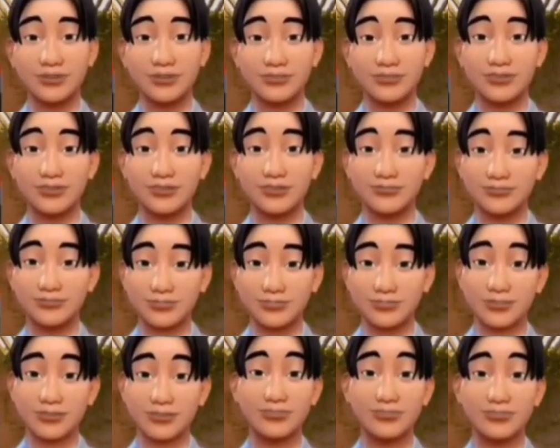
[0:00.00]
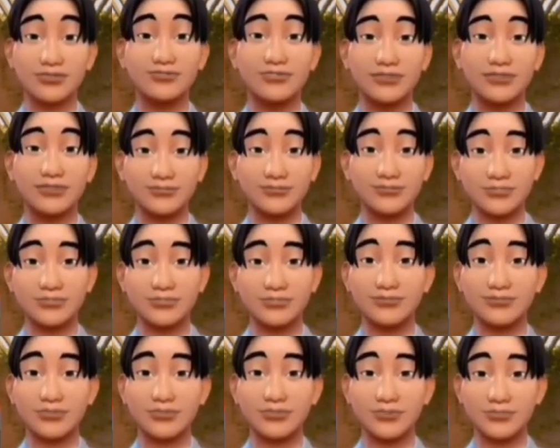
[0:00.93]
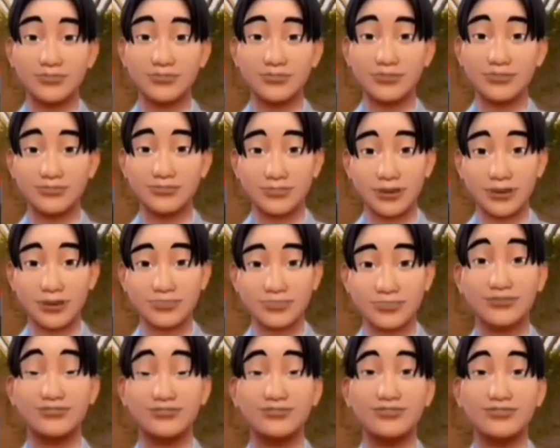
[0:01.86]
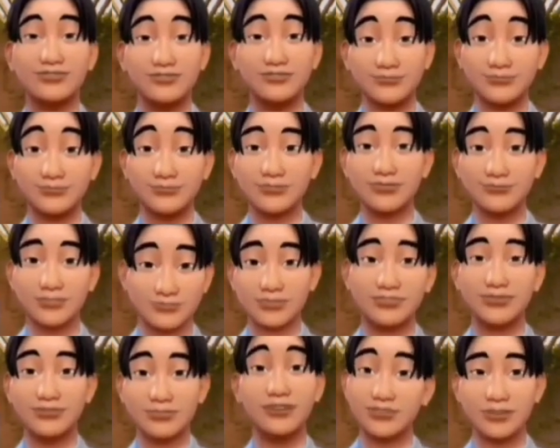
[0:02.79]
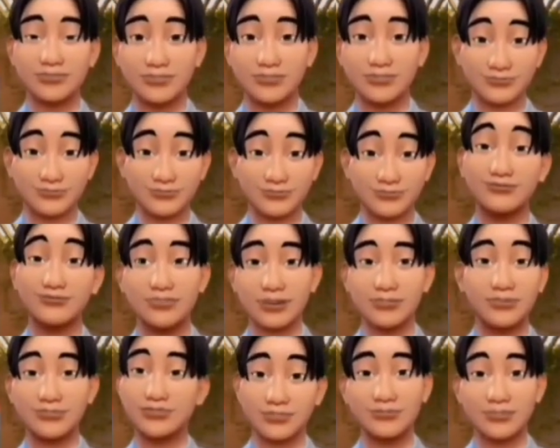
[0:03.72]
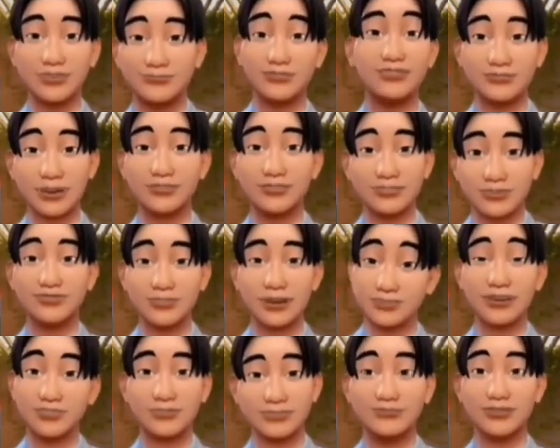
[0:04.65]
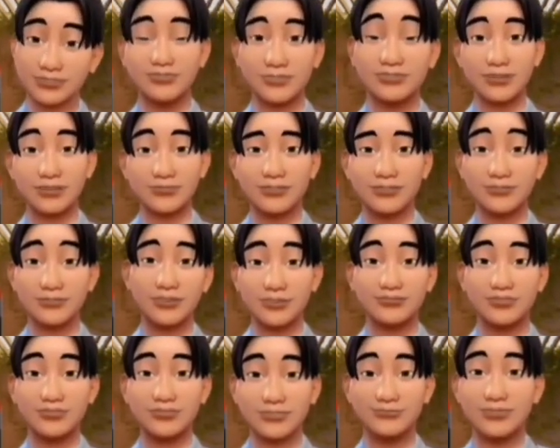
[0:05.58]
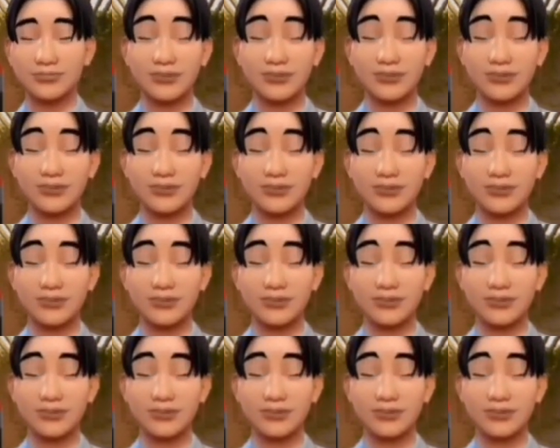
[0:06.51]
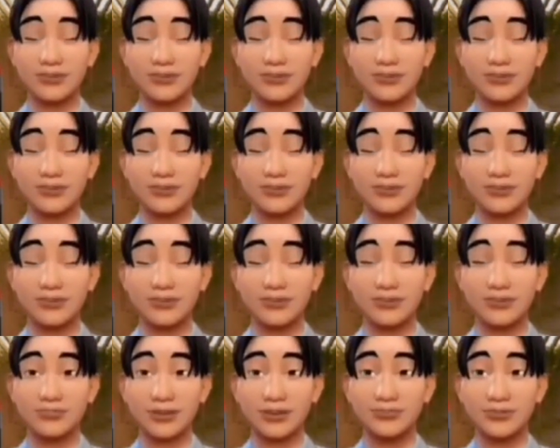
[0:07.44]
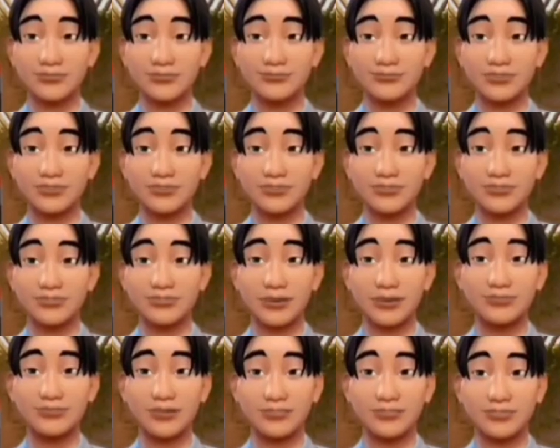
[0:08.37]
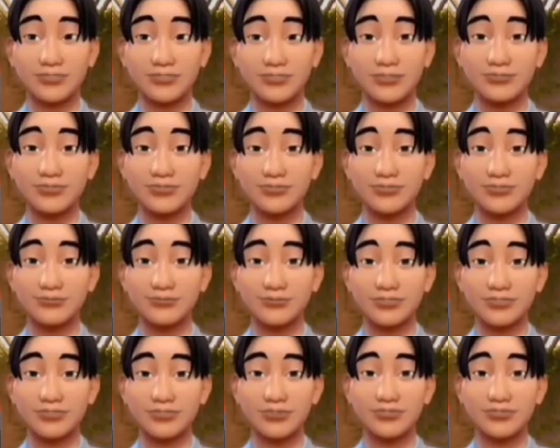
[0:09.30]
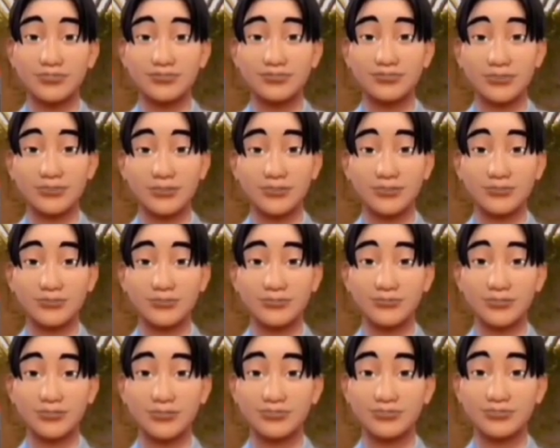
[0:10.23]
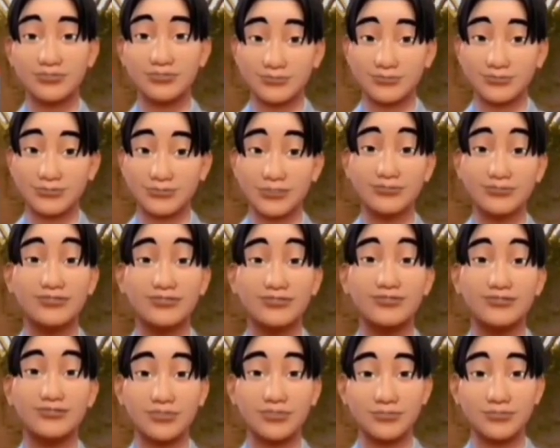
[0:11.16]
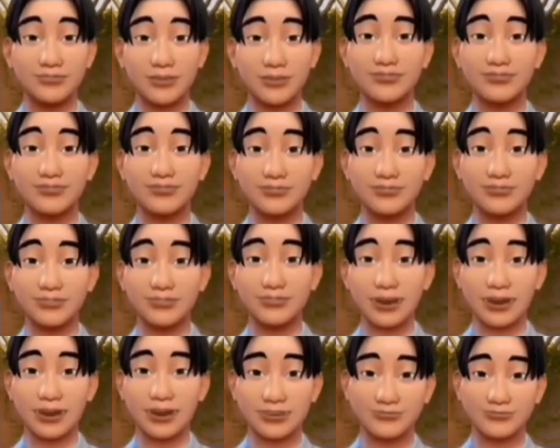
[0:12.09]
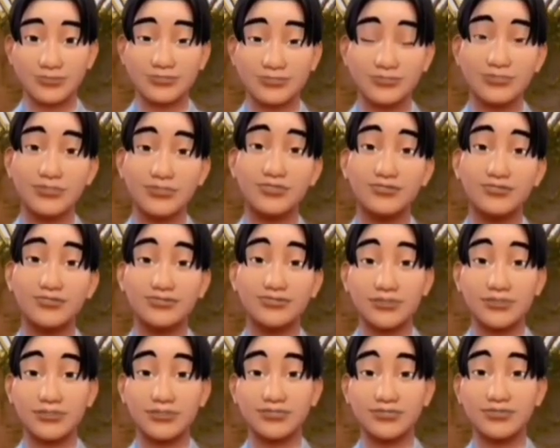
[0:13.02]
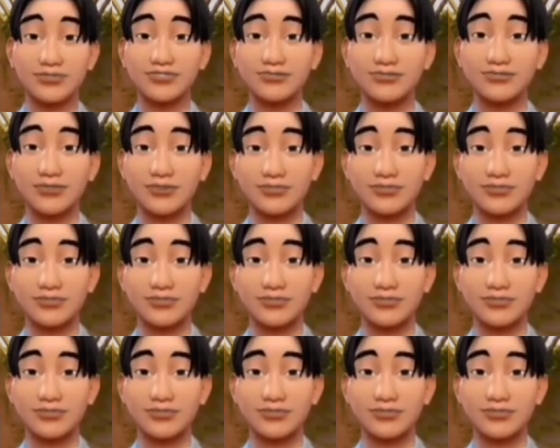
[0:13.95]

Now, if you go to any lawyer, they will have some format, something ready for this, okay? But what I would recommend, if that based on your city where you are in India, where your property is going